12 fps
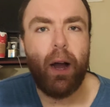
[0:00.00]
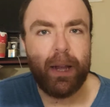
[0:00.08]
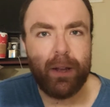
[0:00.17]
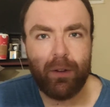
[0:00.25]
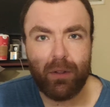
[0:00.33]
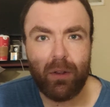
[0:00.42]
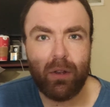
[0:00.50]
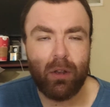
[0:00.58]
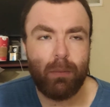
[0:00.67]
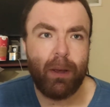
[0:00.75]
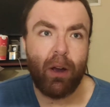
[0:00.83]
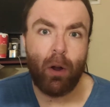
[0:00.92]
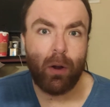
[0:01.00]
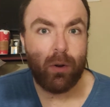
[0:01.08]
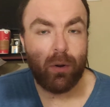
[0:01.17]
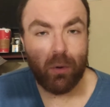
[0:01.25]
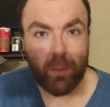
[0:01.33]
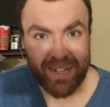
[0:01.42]
He also used to be Art
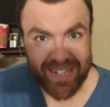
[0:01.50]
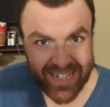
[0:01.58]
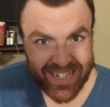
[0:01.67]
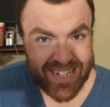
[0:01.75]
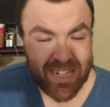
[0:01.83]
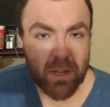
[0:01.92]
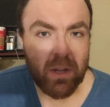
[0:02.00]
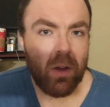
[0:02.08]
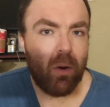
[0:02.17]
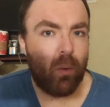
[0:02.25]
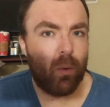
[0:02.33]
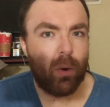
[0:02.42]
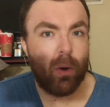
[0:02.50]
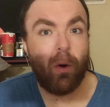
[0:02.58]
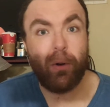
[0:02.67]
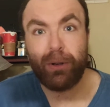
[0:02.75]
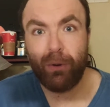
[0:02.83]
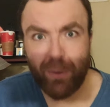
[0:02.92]
Carter YT or
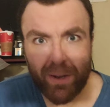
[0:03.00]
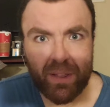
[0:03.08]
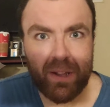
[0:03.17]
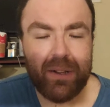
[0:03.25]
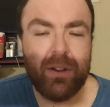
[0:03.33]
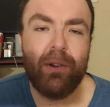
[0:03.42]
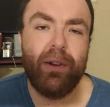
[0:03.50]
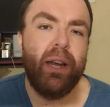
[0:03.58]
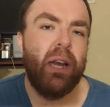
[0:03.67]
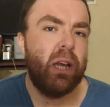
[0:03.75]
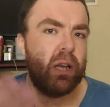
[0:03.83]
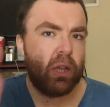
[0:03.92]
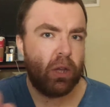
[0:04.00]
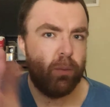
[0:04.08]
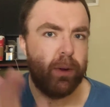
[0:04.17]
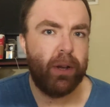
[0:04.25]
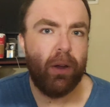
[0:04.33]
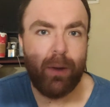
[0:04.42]
Art the Wrestling Nerd. You
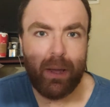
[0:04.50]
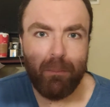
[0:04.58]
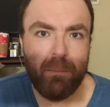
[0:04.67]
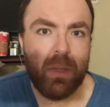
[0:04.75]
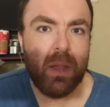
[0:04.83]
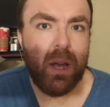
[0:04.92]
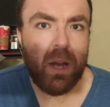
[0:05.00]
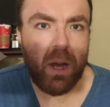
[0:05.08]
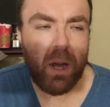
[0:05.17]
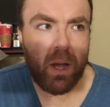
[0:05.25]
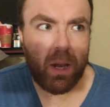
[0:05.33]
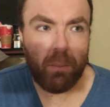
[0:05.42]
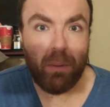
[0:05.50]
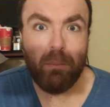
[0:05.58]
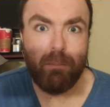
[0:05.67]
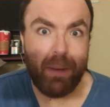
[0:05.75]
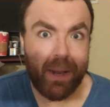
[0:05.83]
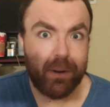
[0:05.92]
would know him a little
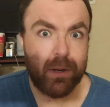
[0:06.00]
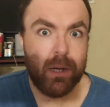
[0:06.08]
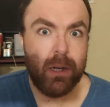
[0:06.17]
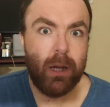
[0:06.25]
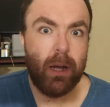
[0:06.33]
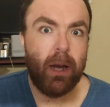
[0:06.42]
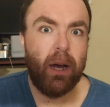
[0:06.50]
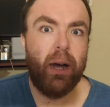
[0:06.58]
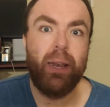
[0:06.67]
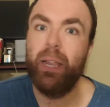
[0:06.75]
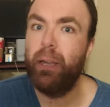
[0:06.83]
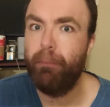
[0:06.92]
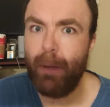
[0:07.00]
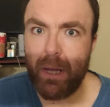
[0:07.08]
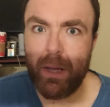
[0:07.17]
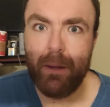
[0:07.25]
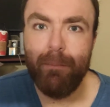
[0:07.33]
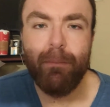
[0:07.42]
bit better than
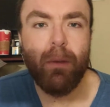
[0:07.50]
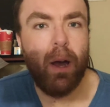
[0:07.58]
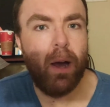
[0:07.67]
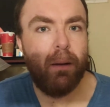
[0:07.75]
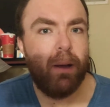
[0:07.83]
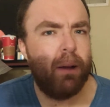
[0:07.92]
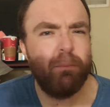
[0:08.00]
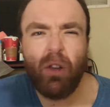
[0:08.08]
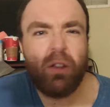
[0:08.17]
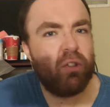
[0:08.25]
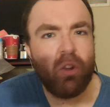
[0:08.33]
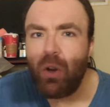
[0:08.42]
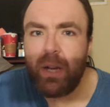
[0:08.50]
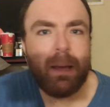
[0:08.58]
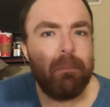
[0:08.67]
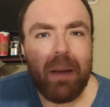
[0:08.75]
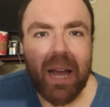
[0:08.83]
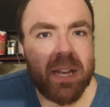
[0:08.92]
me. I'm just starting to
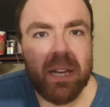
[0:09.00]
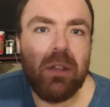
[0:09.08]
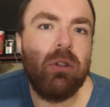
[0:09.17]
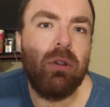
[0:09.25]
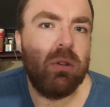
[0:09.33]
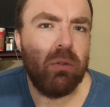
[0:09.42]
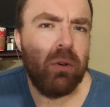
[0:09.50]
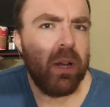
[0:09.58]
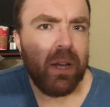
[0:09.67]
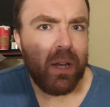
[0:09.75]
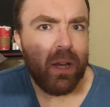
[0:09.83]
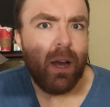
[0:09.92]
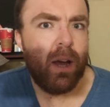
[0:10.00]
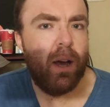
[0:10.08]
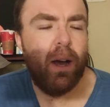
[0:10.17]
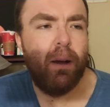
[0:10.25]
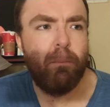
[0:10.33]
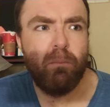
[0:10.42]
get back into
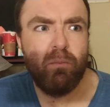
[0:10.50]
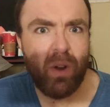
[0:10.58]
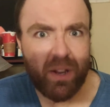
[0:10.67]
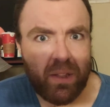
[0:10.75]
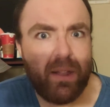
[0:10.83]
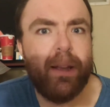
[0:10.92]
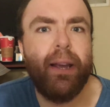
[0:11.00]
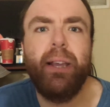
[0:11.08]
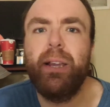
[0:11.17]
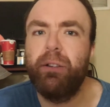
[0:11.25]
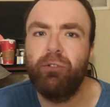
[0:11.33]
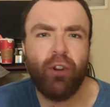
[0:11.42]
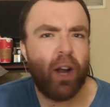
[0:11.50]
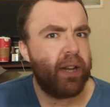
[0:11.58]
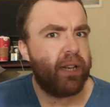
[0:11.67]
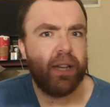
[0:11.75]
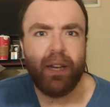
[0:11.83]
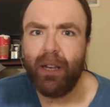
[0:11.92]
wrestling and trying
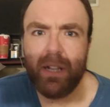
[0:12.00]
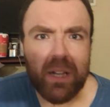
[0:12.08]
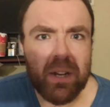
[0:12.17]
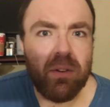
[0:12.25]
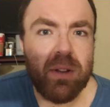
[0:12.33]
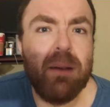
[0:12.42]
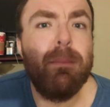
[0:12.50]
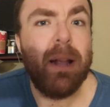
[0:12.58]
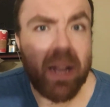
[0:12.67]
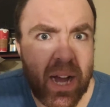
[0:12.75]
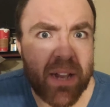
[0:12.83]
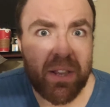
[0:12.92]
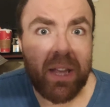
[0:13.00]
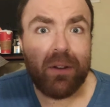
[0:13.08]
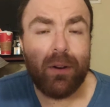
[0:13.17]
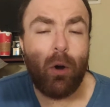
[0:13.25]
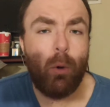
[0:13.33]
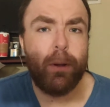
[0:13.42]
to, get my hot take
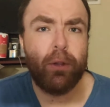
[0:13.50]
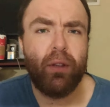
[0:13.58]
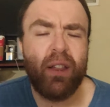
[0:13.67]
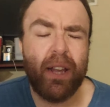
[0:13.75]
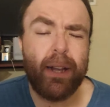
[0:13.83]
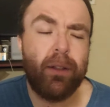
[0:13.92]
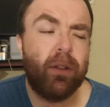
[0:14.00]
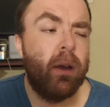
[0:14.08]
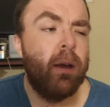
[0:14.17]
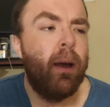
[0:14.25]
on a whole bunch of things.